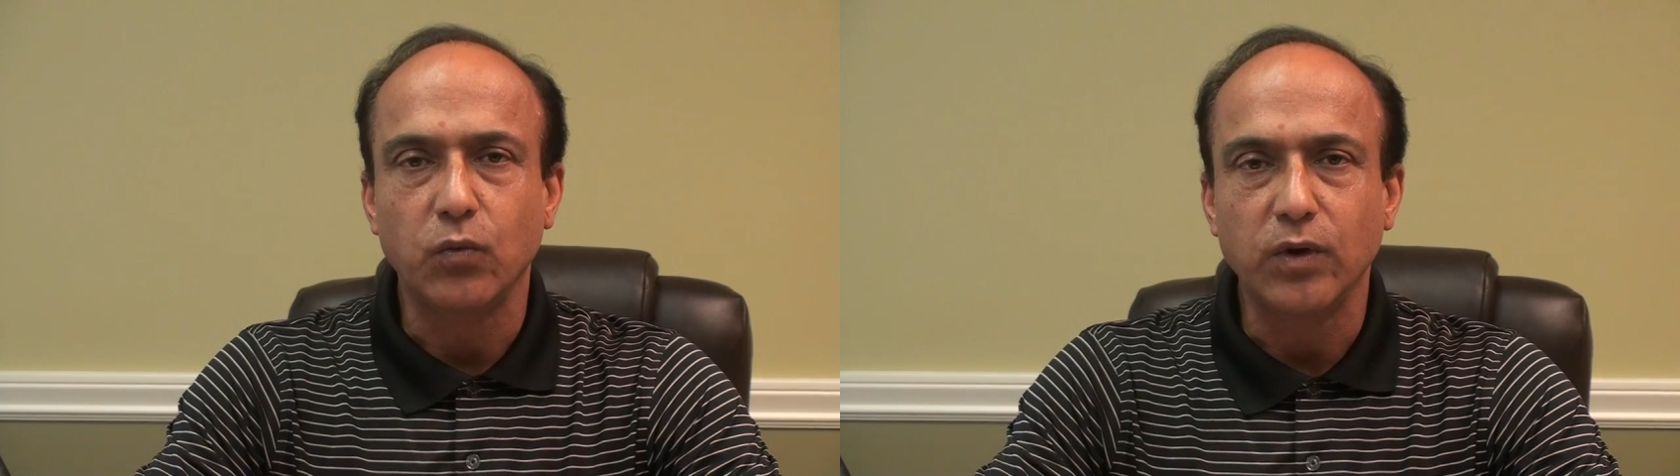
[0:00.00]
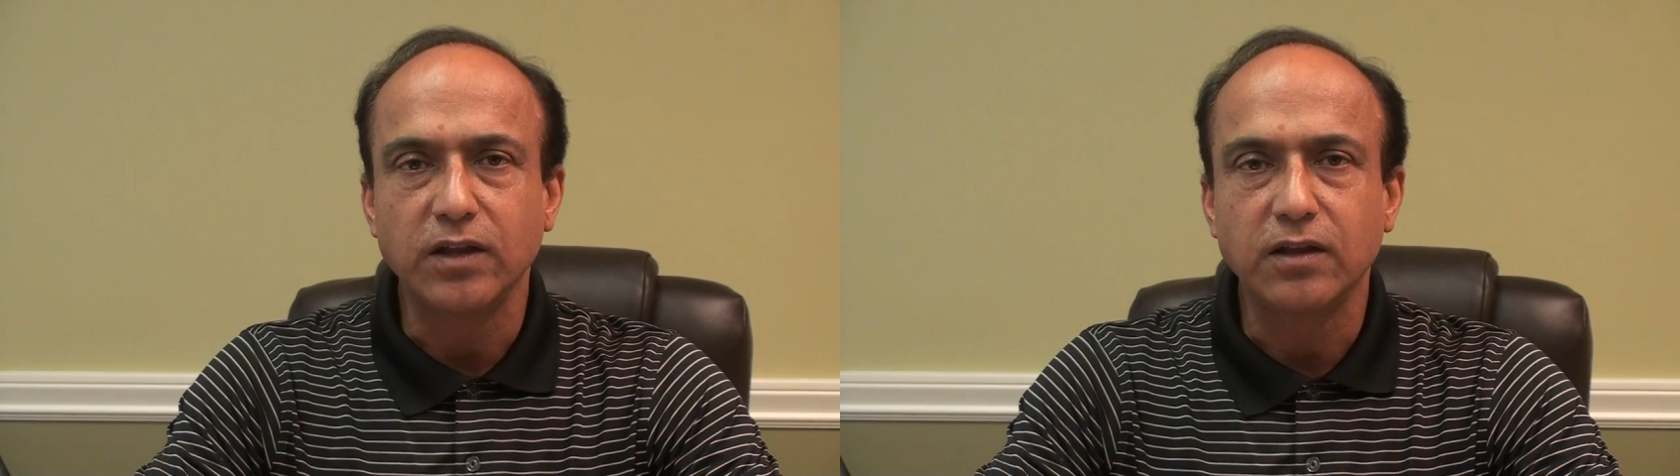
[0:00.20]

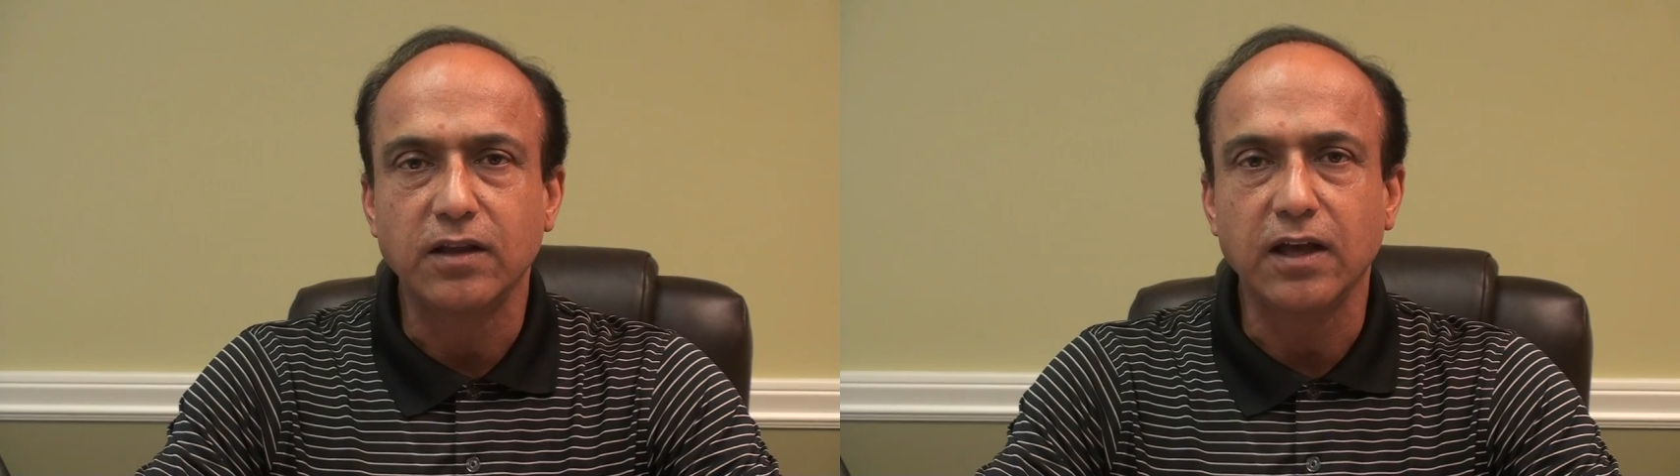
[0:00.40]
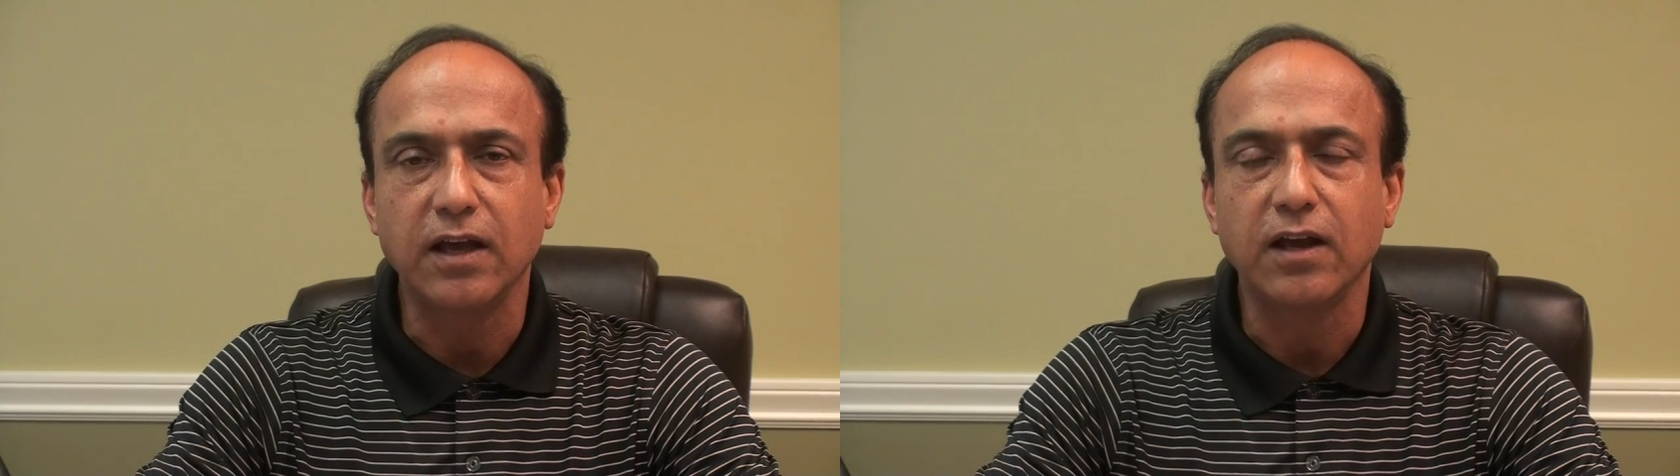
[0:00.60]
with
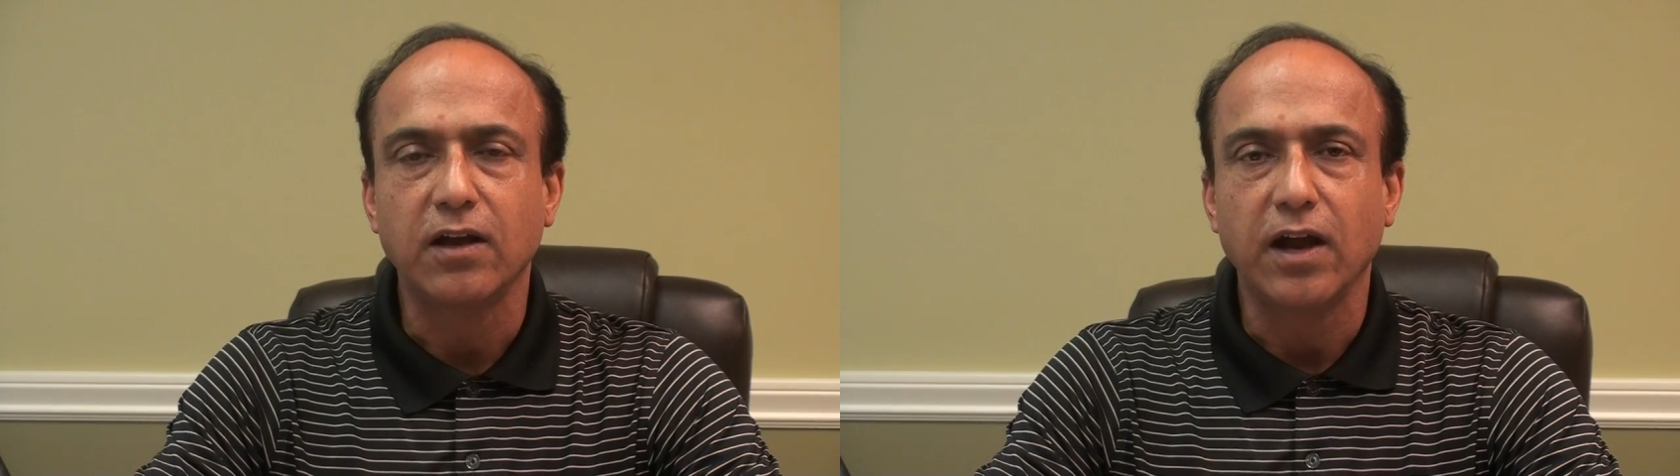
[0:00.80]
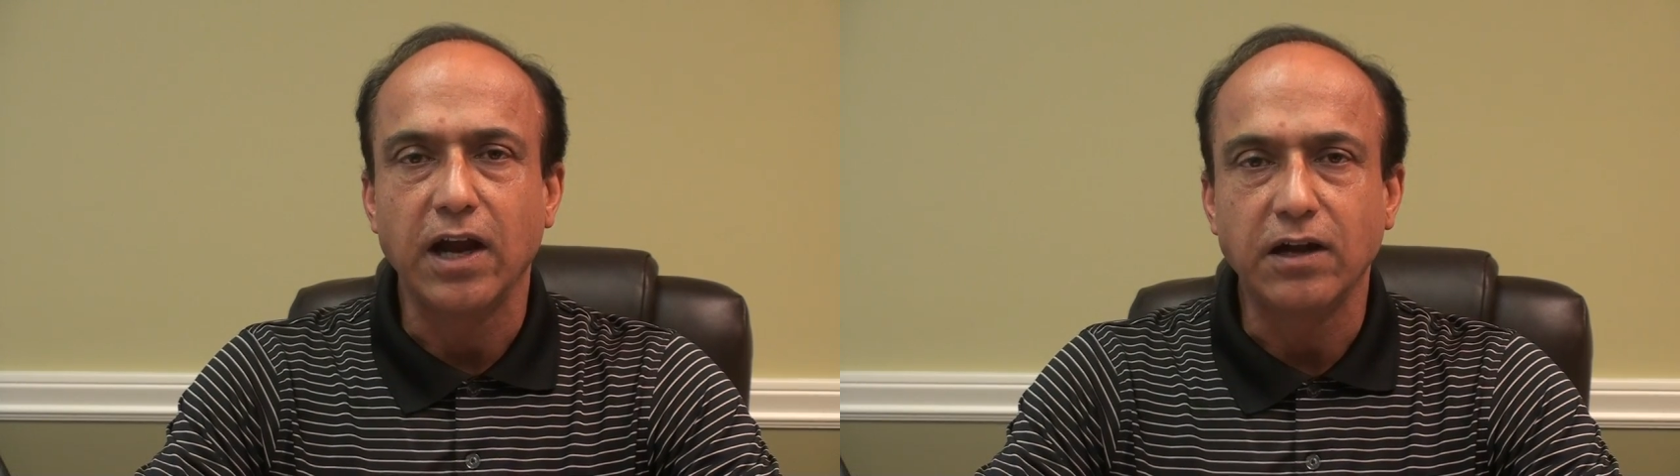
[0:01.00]
the
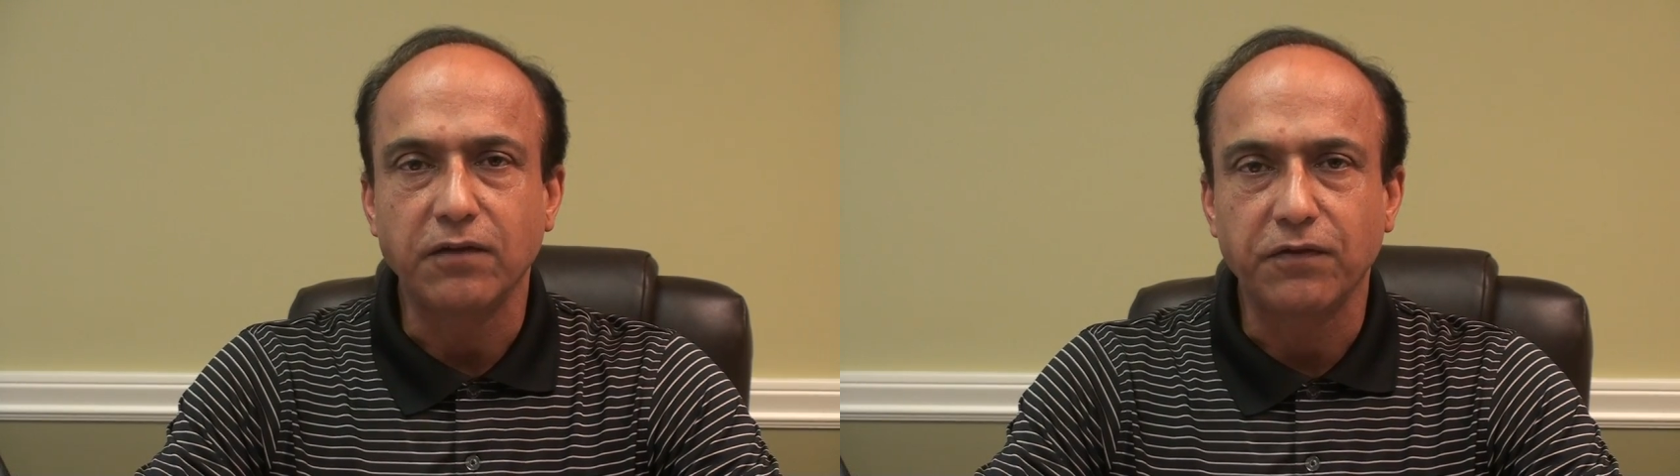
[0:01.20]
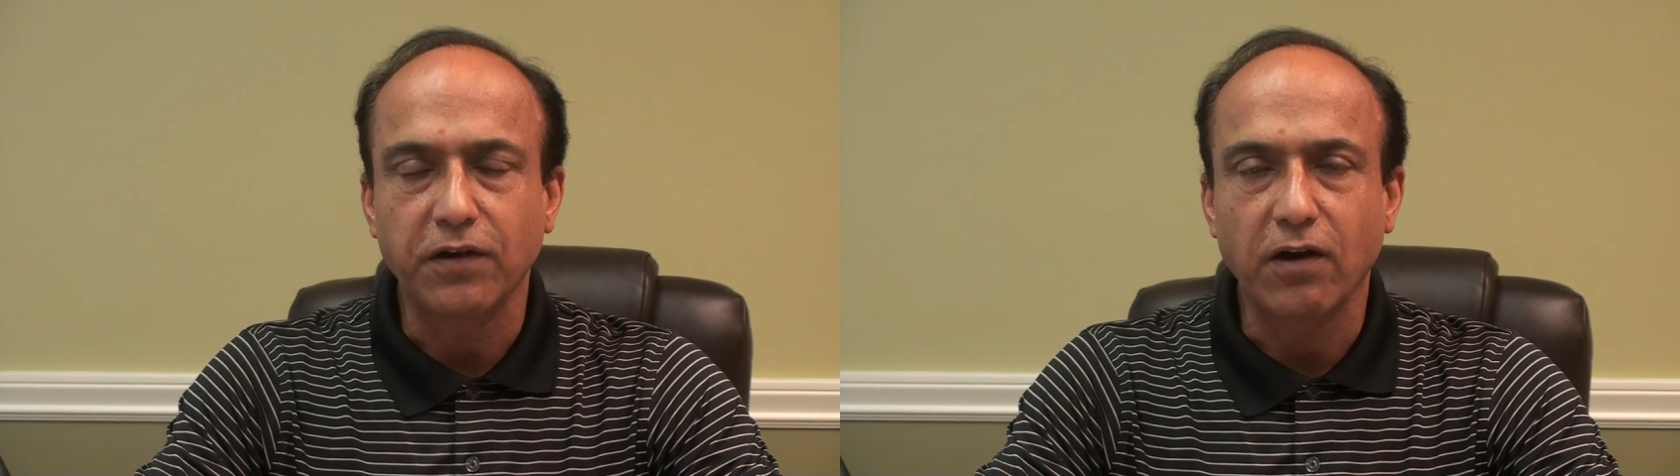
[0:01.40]

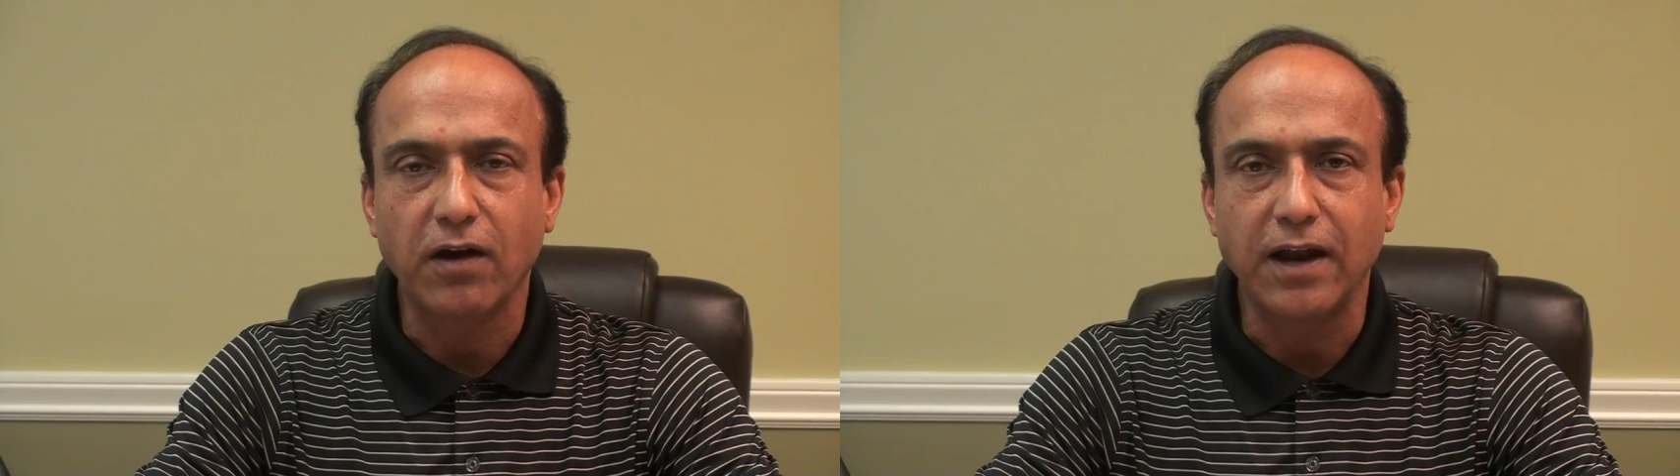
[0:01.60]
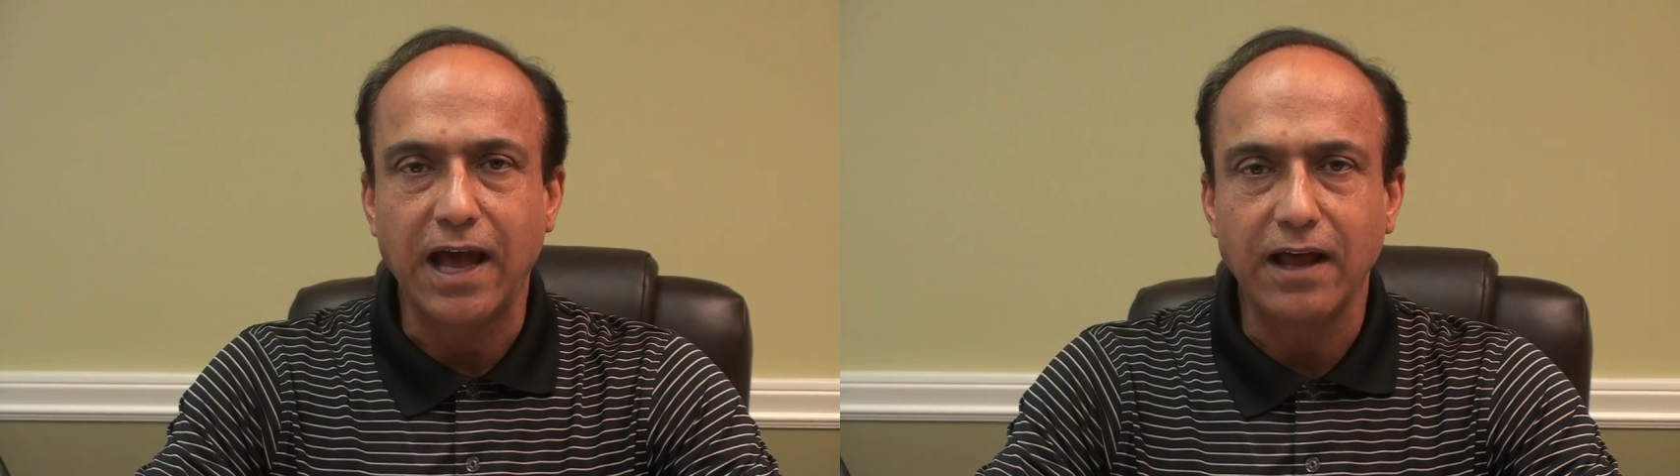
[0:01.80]
interferon